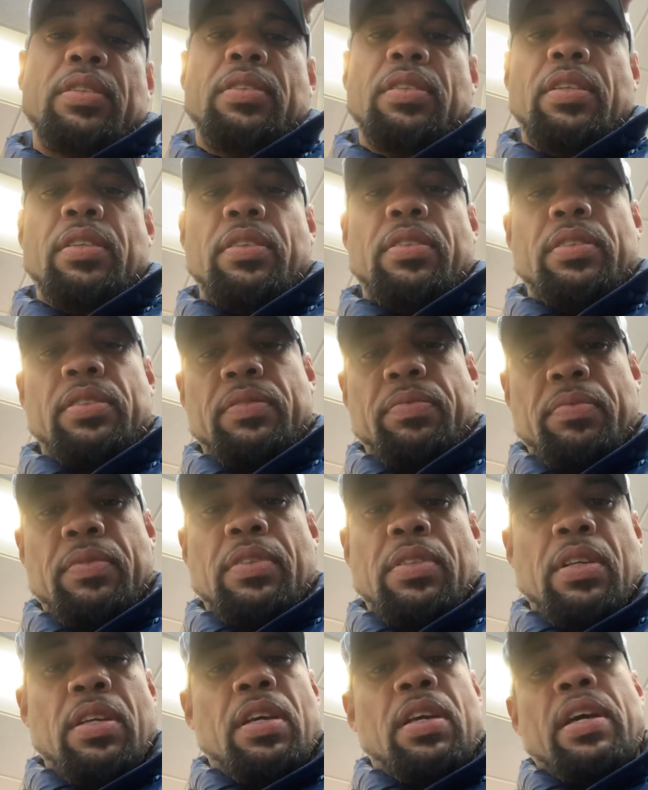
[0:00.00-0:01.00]
each other as
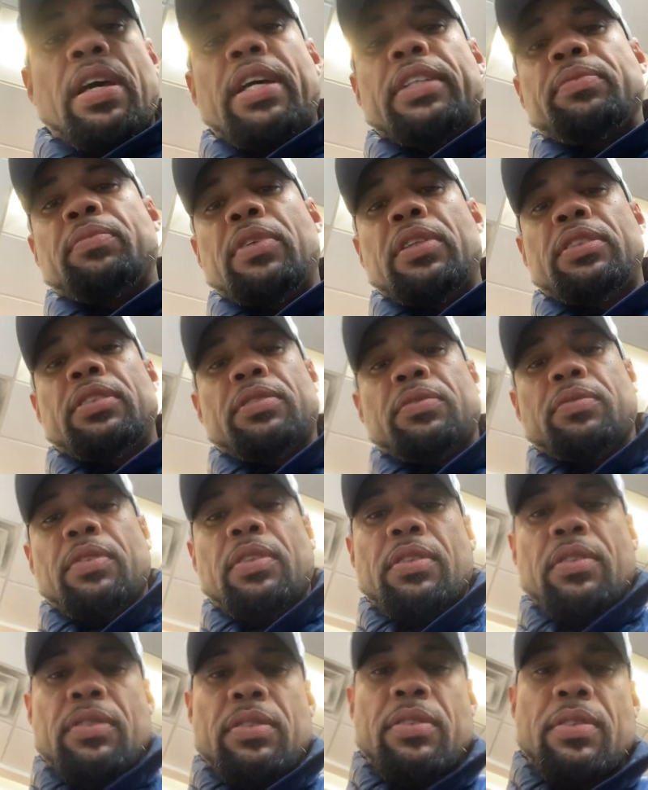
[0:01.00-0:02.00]
much as we
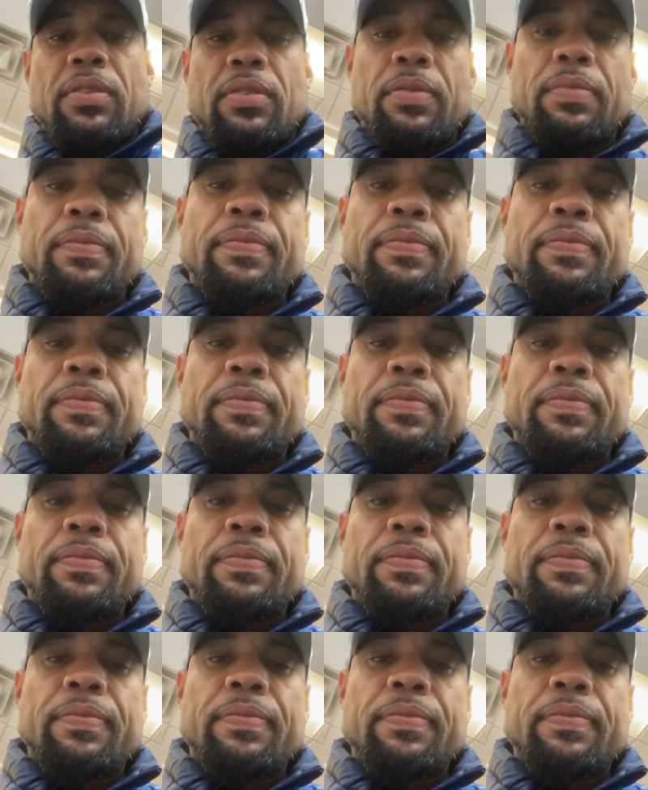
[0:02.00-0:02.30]
used to.